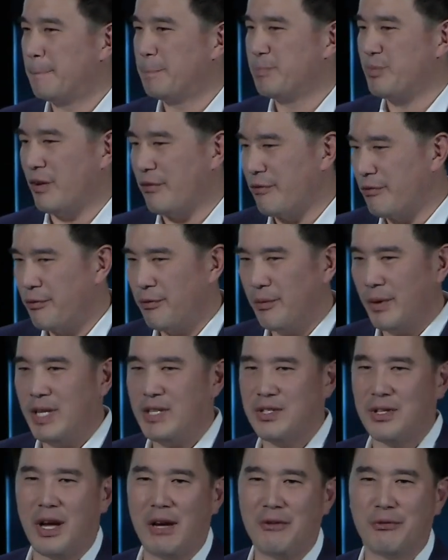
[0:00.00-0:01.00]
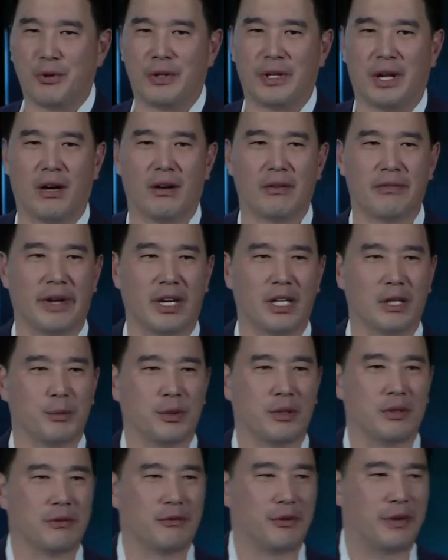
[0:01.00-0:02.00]
but free software now
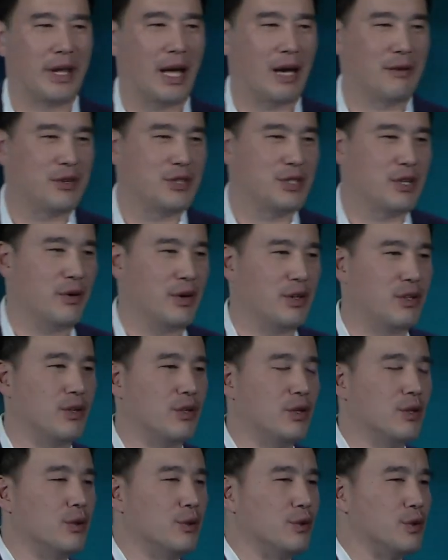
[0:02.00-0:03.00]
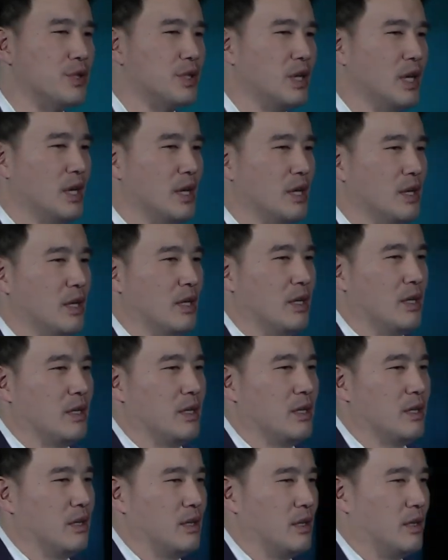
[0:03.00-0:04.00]
available for the adversary to use,
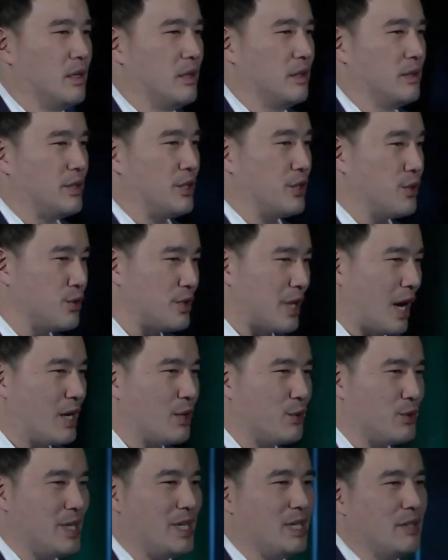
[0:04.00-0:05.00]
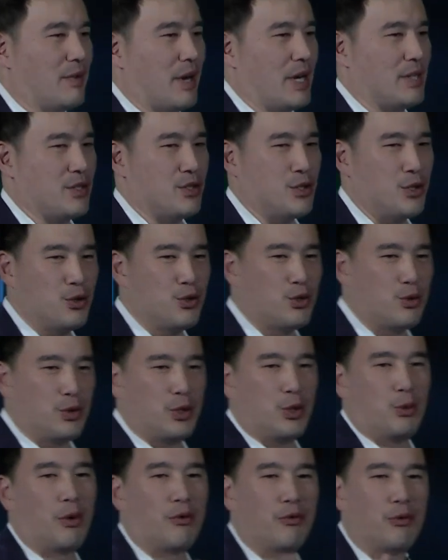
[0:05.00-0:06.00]
to use I O T devices, use
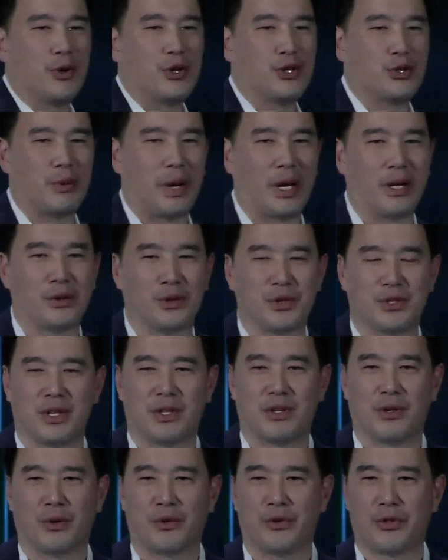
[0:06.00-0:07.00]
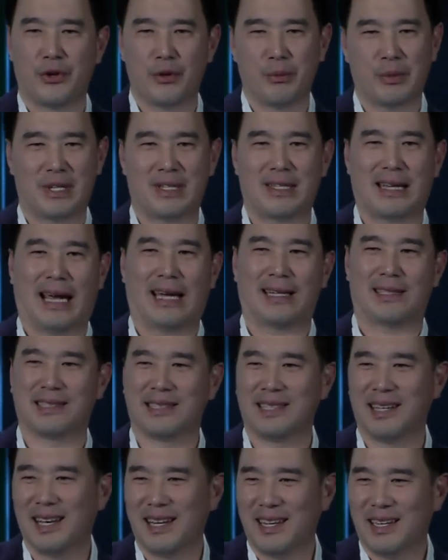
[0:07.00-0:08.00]
your refrigerators and your
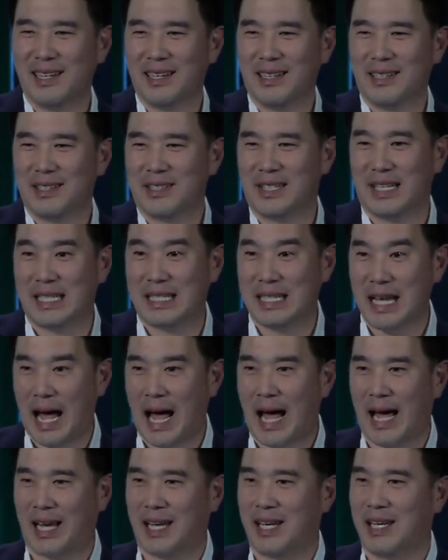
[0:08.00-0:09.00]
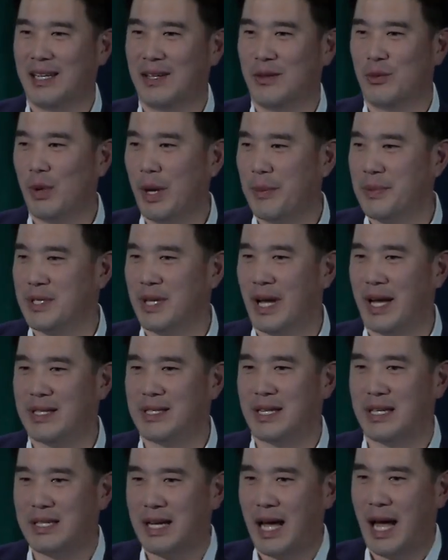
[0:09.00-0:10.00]
thermostats to attack
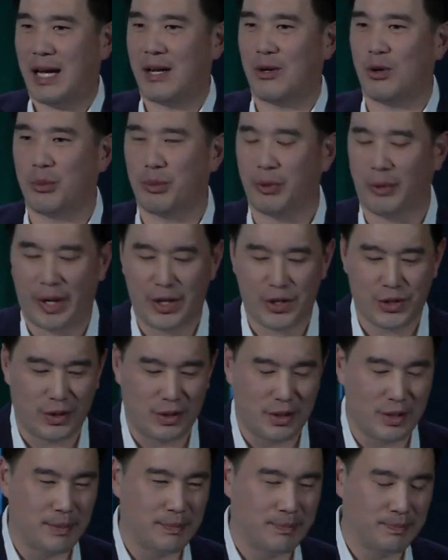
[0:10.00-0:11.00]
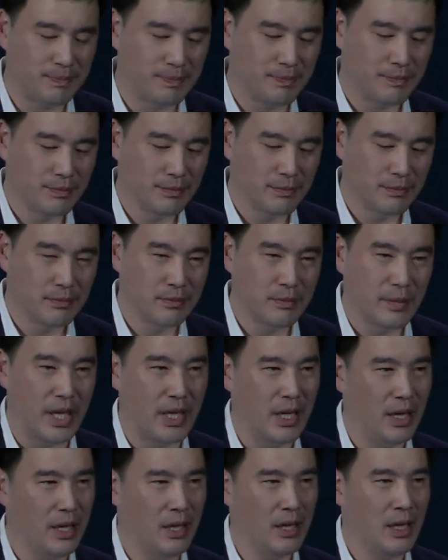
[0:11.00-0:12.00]
websites, attack corporations.
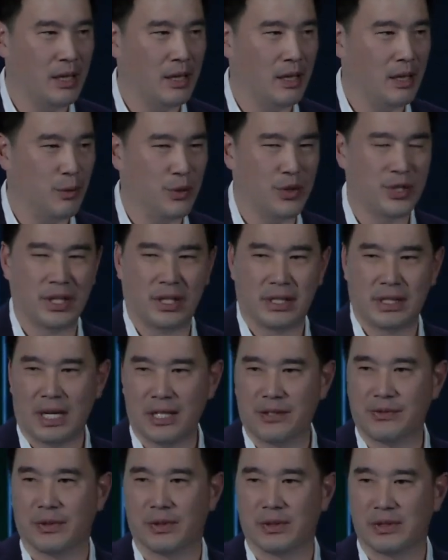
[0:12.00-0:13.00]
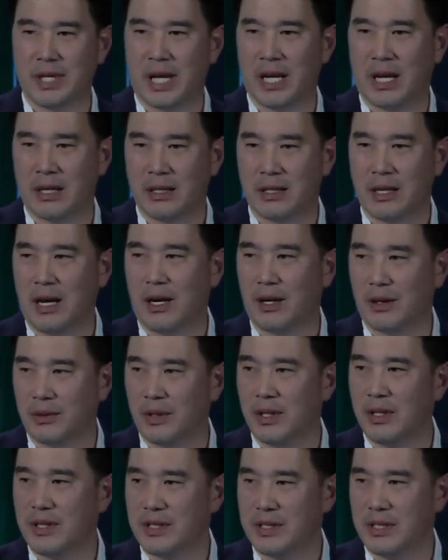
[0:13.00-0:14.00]
And it was successful in taking
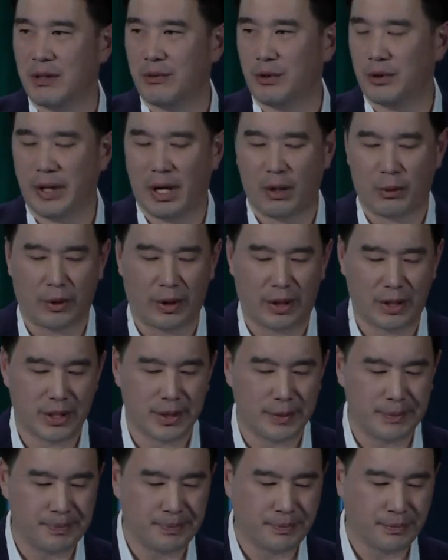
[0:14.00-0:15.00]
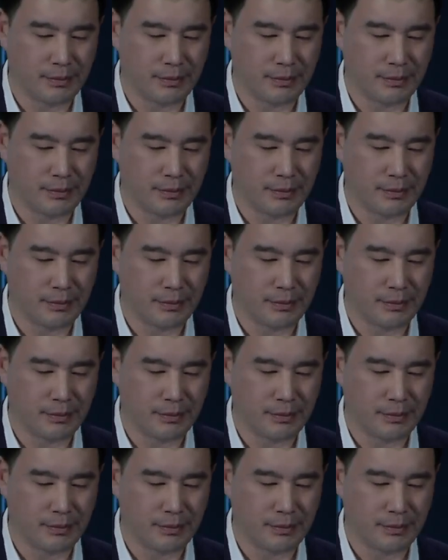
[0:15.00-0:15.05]
down several networks.